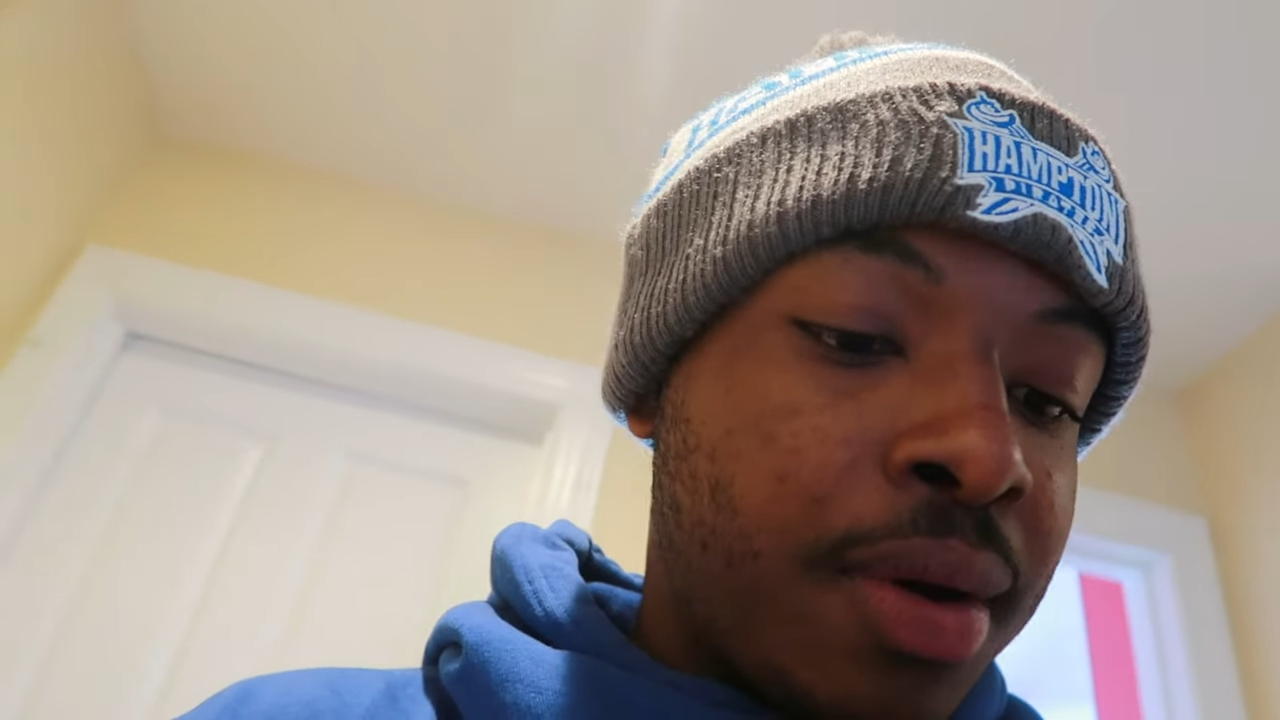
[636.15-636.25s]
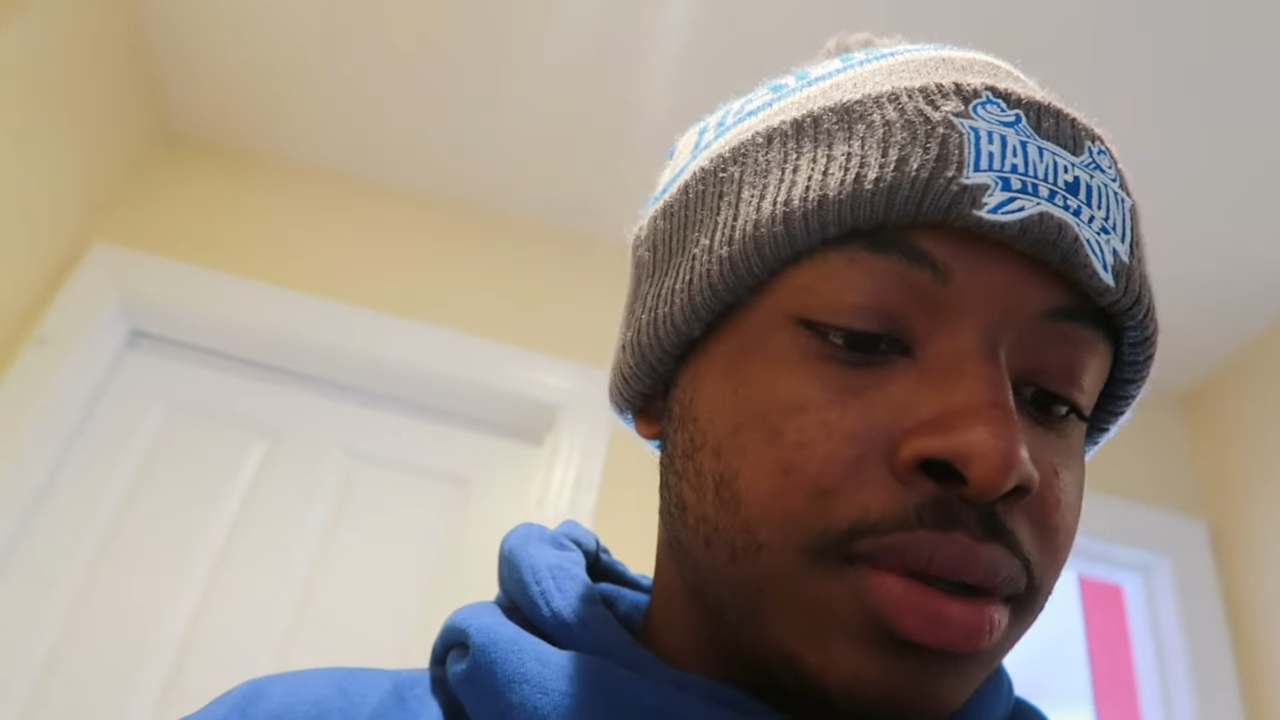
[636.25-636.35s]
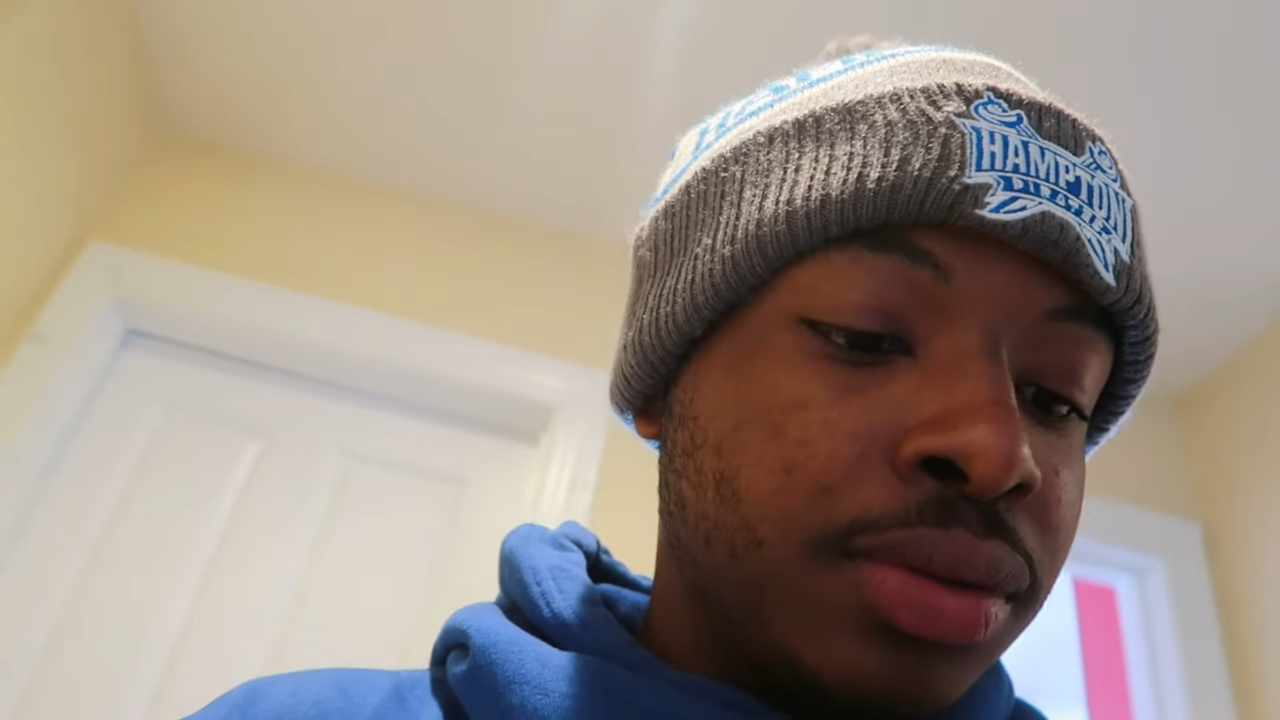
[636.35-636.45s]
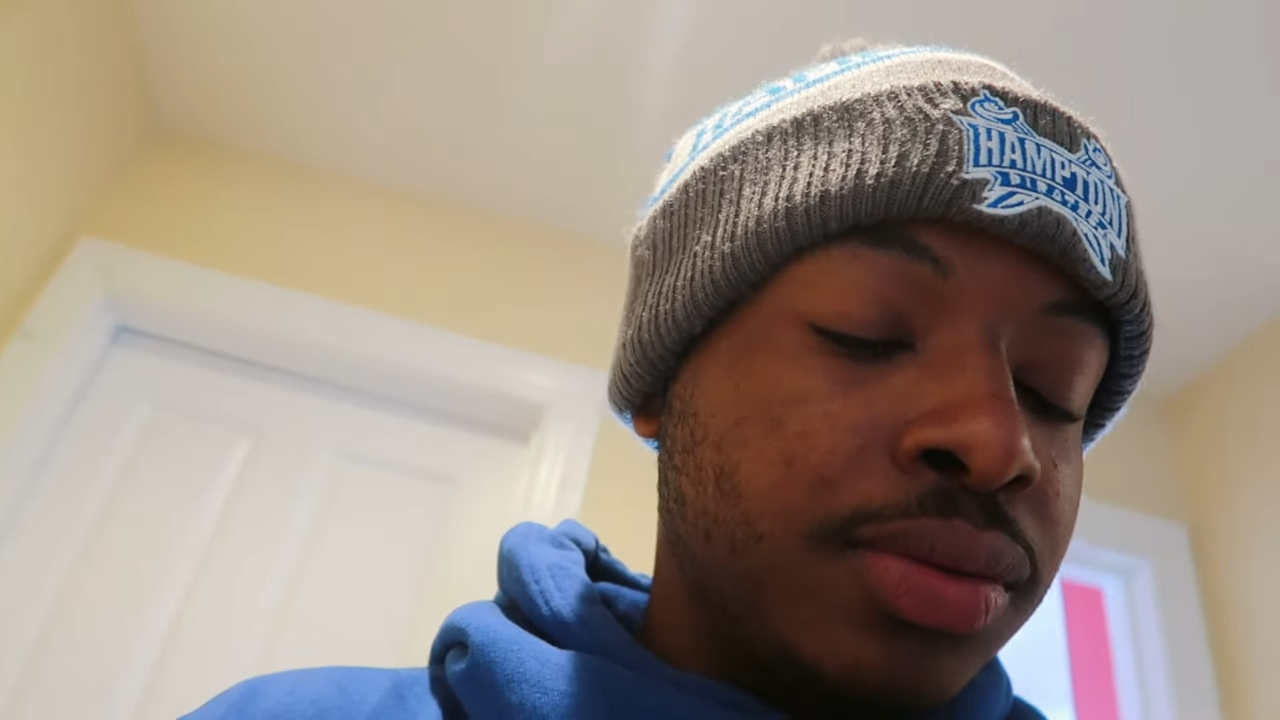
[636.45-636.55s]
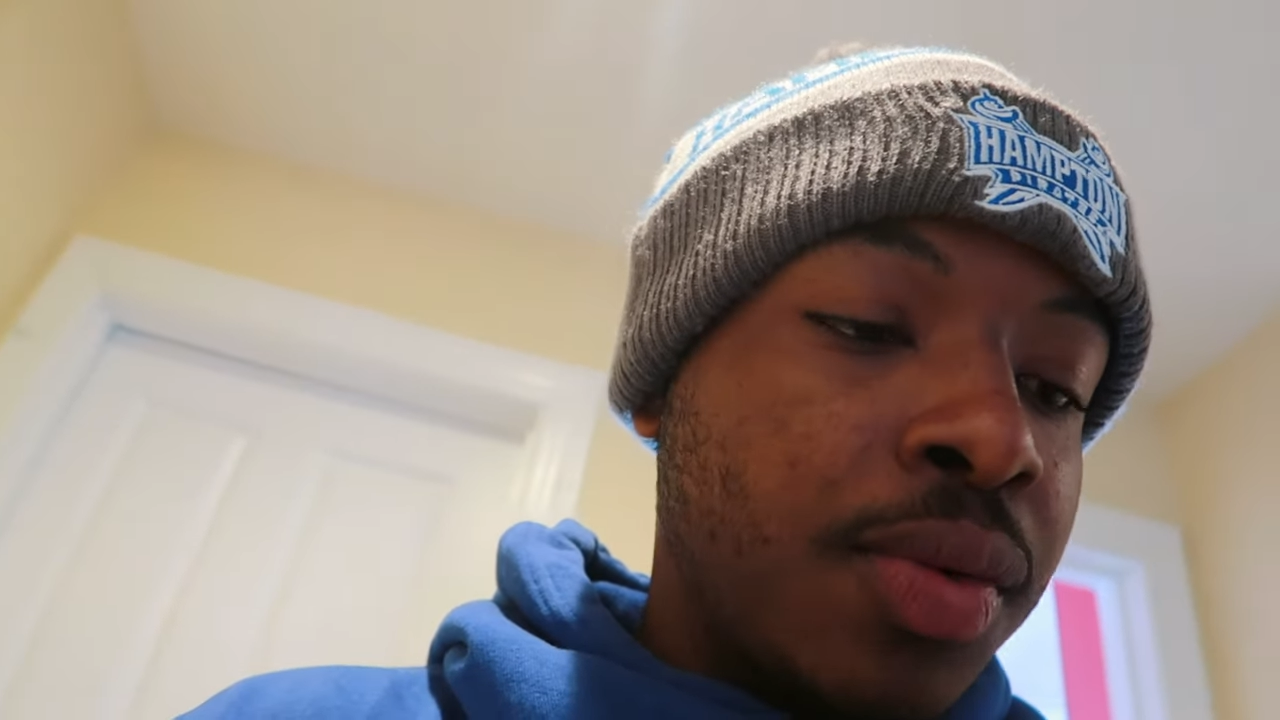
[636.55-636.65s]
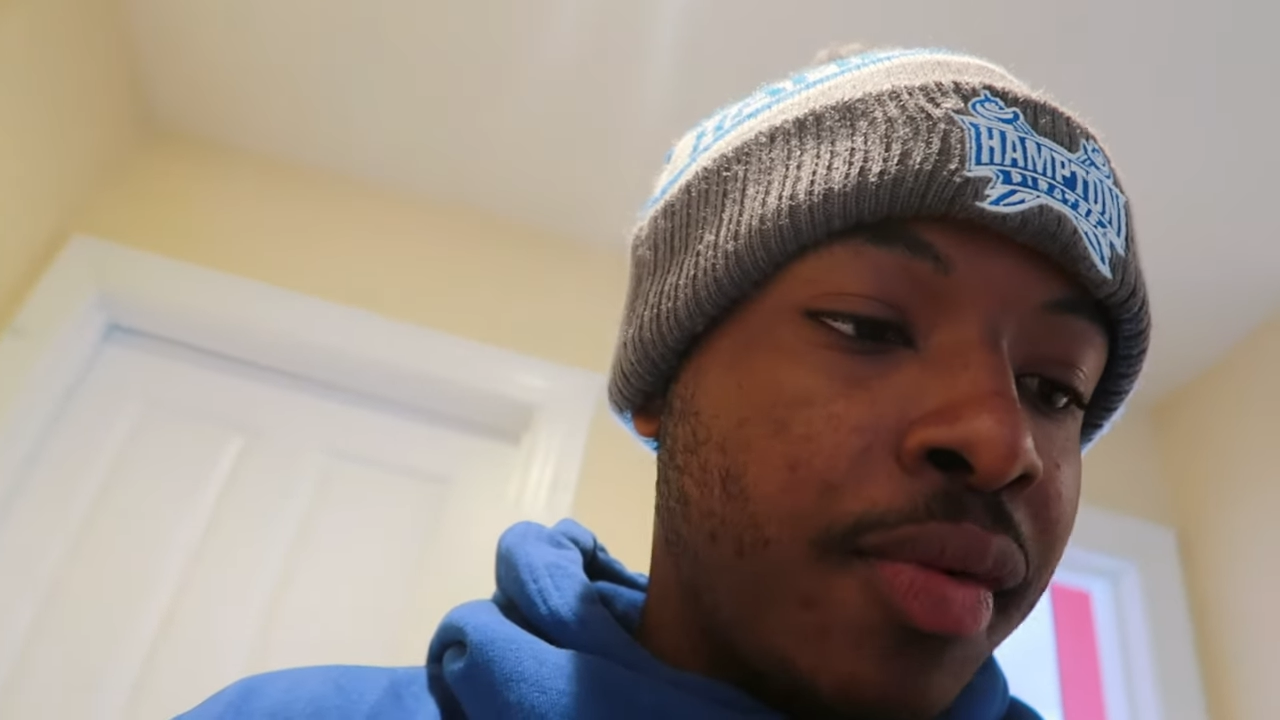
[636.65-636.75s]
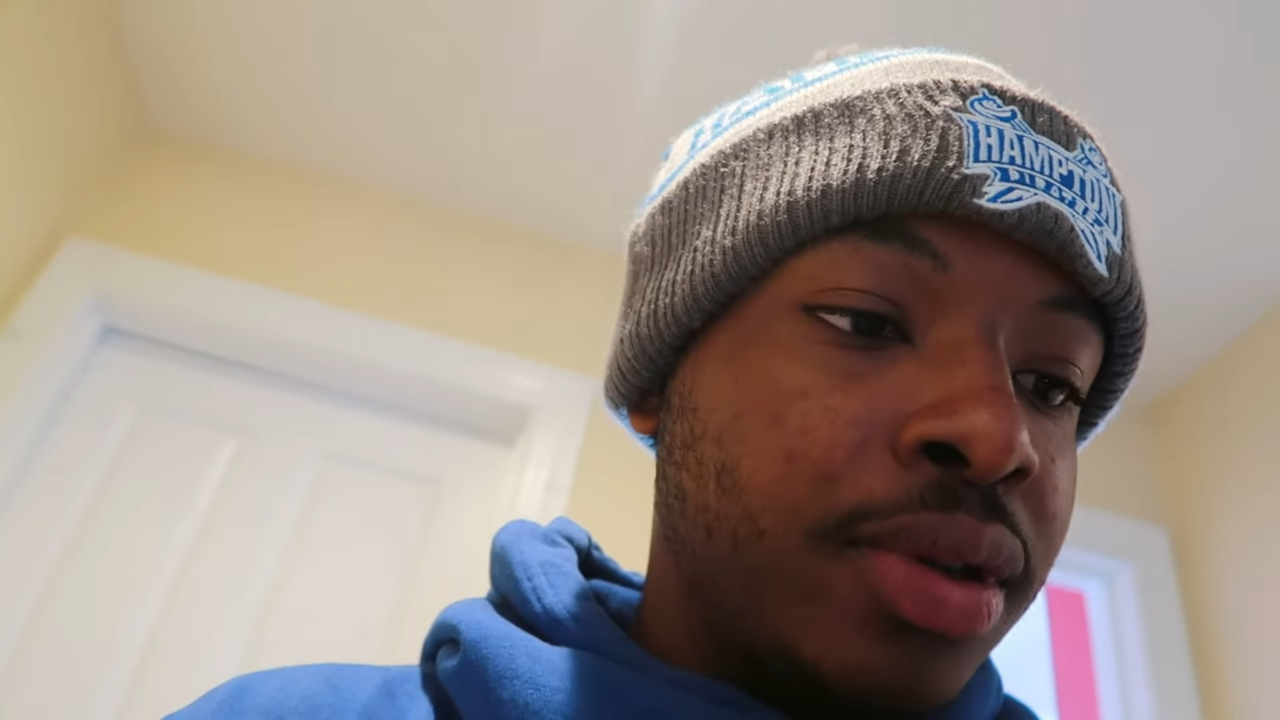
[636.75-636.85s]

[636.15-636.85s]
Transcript: uh,